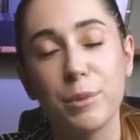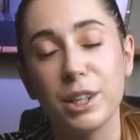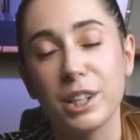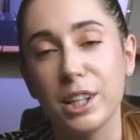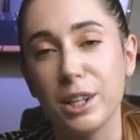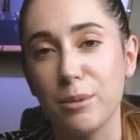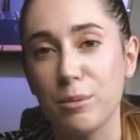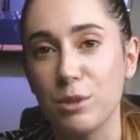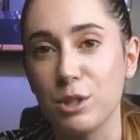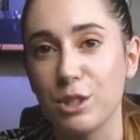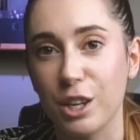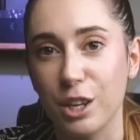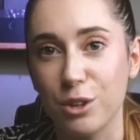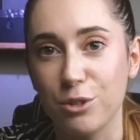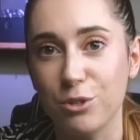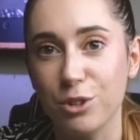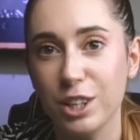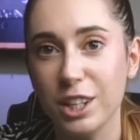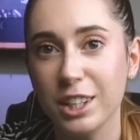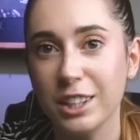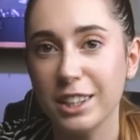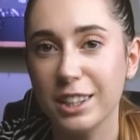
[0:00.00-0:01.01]
My name is
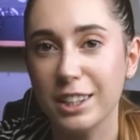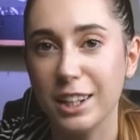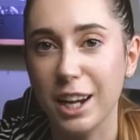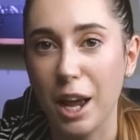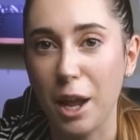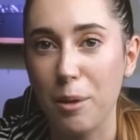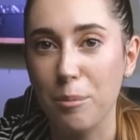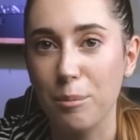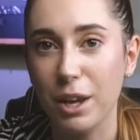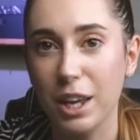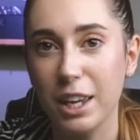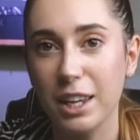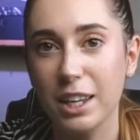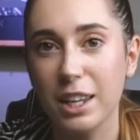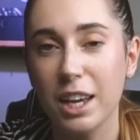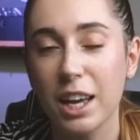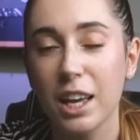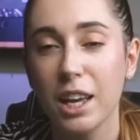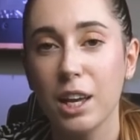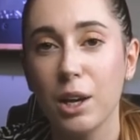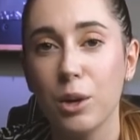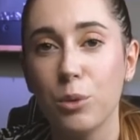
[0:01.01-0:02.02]
Irene and I make
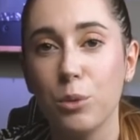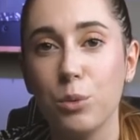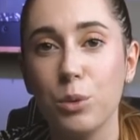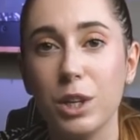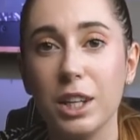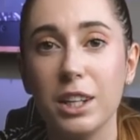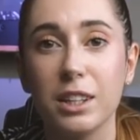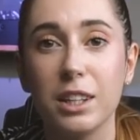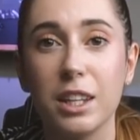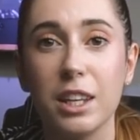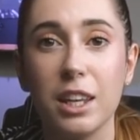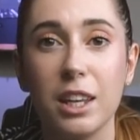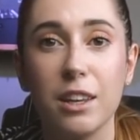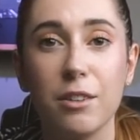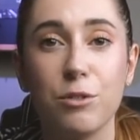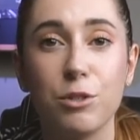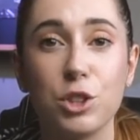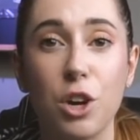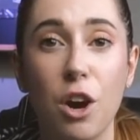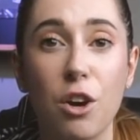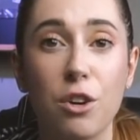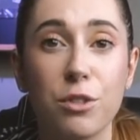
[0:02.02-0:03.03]
weekly
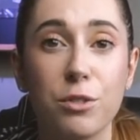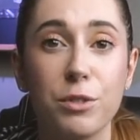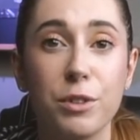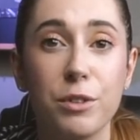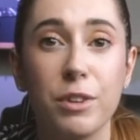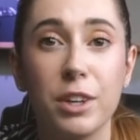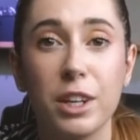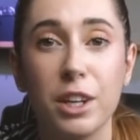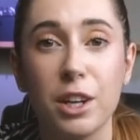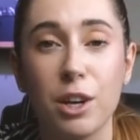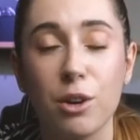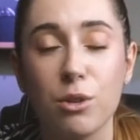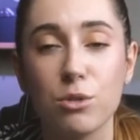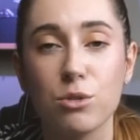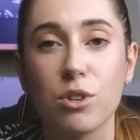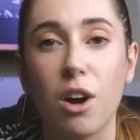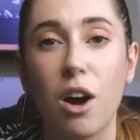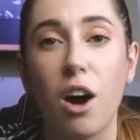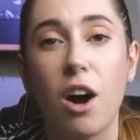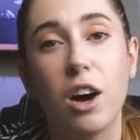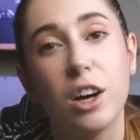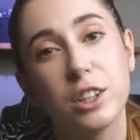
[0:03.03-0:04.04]
photography
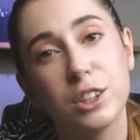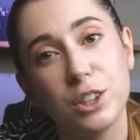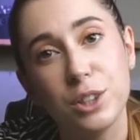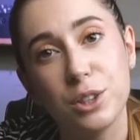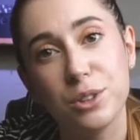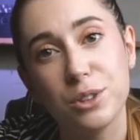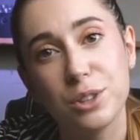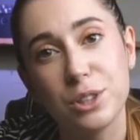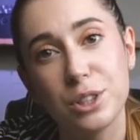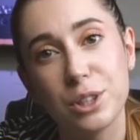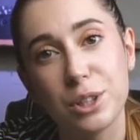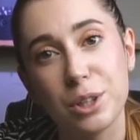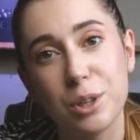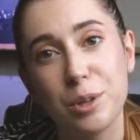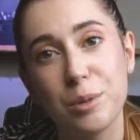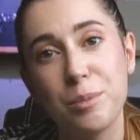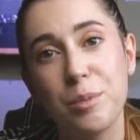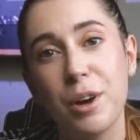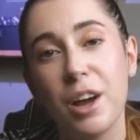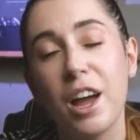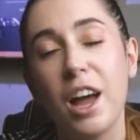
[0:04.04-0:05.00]
videos on YouTube.